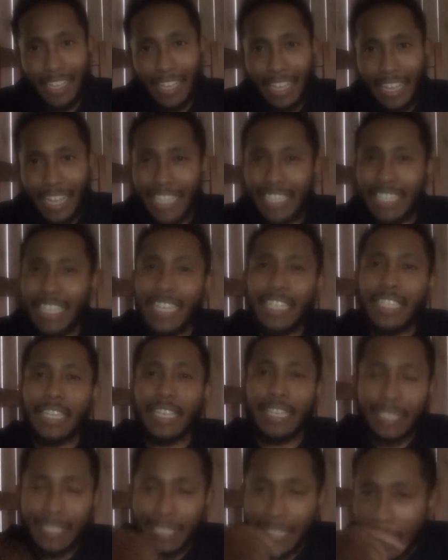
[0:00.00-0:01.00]

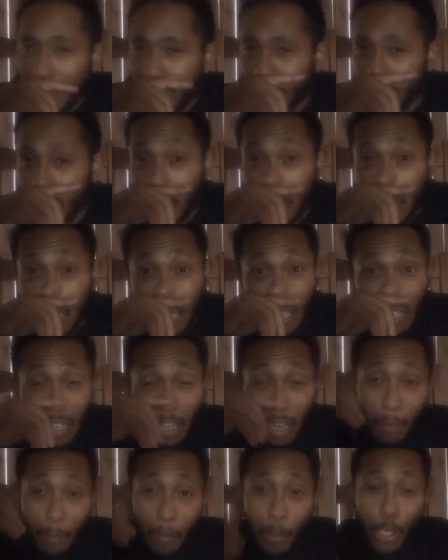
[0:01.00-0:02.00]
it's definitely
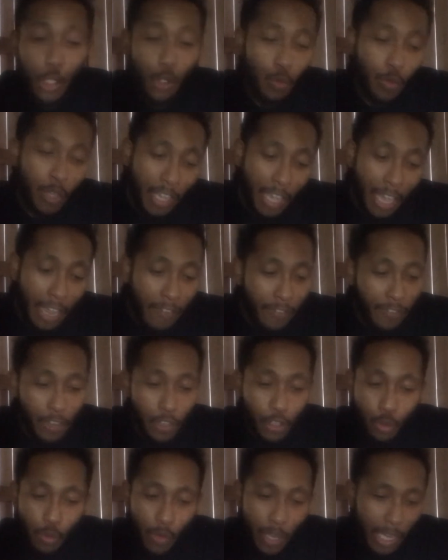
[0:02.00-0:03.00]
a must-win game for the
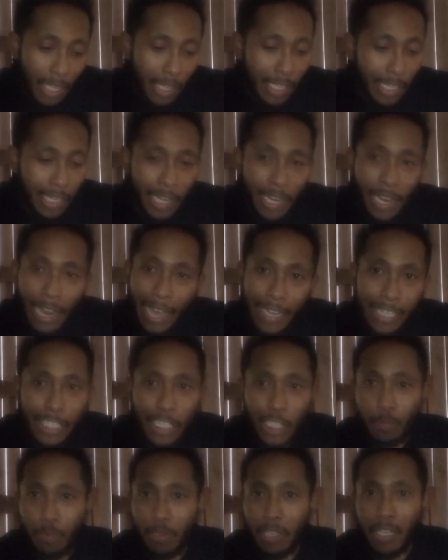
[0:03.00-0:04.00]
New England, not
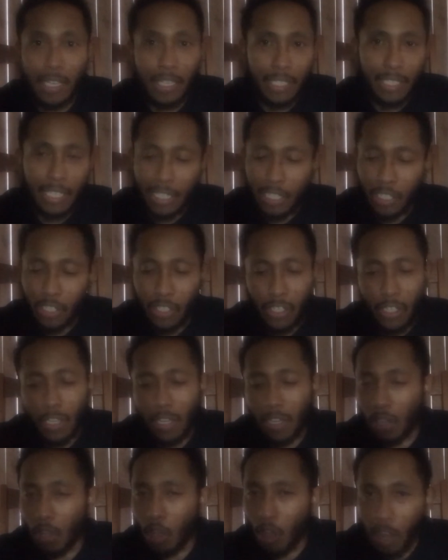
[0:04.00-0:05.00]
just because they just took a
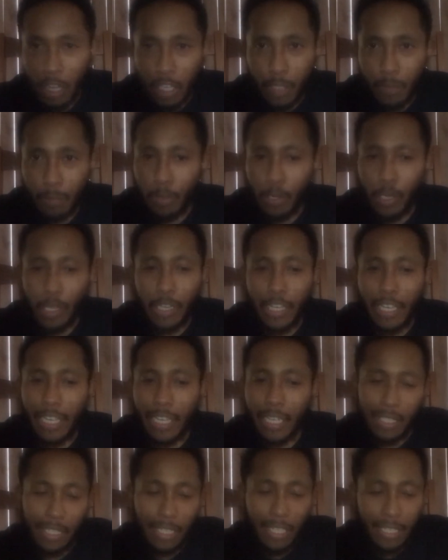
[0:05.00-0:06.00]
loss, but
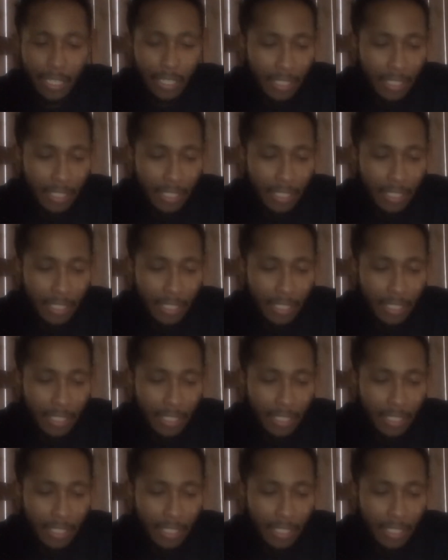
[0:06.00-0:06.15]
it's a